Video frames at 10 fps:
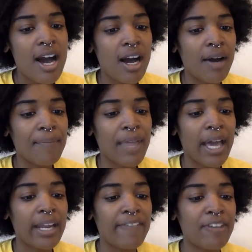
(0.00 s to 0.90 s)
Um, that
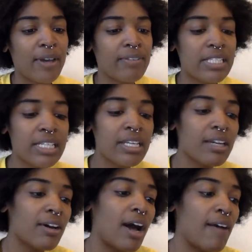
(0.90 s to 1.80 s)
if you haven't seen it,
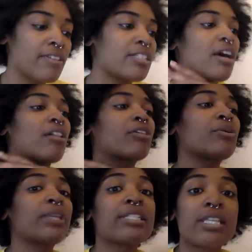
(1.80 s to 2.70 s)
obviously I'll include
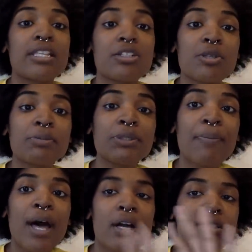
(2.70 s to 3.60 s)
links in the description
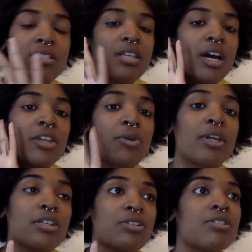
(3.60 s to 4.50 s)
box. Uh, you can
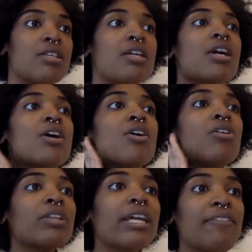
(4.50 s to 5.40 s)
also see
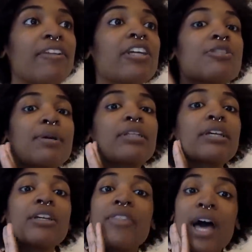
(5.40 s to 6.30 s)
related videos by
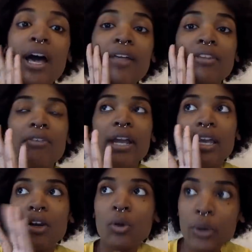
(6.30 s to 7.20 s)
clicking on the eye in the right
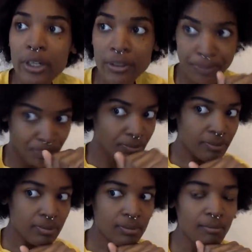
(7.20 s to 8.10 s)
hand corner.
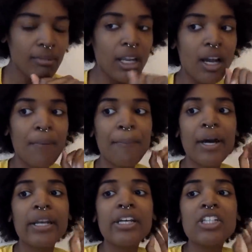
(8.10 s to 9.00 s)
Um, but
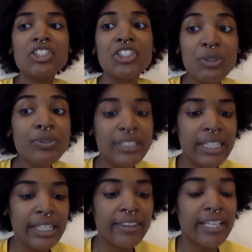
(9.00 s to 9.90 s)

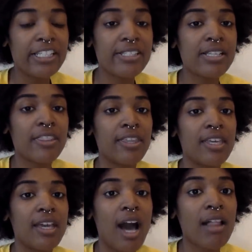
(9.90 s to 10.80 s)
Juneteenth is
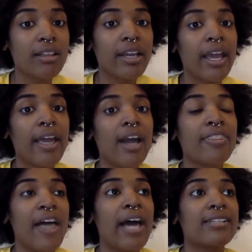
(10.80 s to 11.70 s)
the holiday
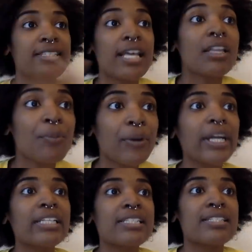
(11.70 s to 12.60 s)
that
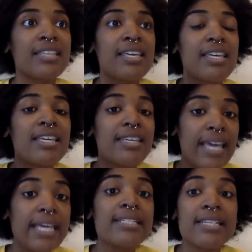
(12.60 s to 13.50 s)
celebrates the
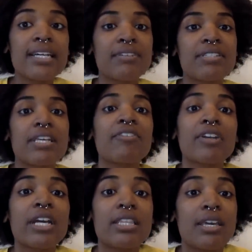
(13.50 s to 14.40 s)
ending of
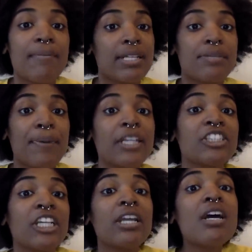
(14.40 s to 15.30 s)
slavery and the
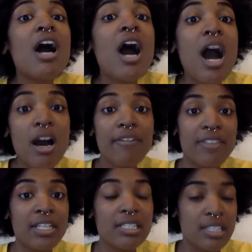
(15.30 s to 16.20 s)
emancipation of
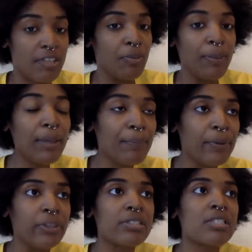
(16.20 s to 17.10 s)
the enslaved
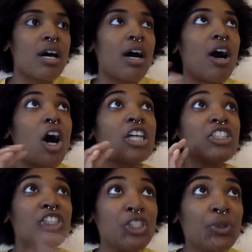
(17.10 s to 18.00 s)
peoples uh, on
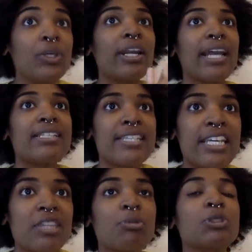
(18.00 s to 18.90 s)
June
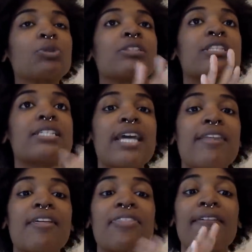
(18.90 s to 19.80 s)
19th, which was the day
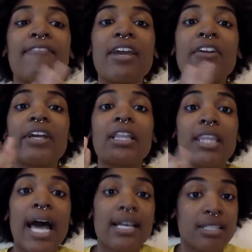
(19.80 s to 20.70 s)
that the very
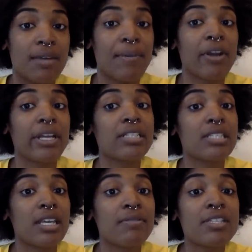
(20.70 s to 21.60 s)
last American
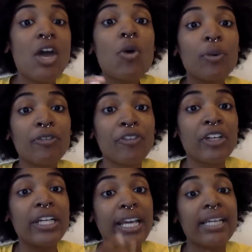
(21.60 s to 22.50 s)
slaves were
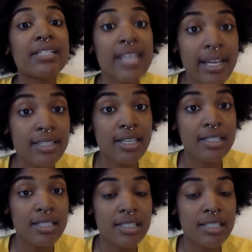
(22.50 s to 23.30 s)
freed in Texas.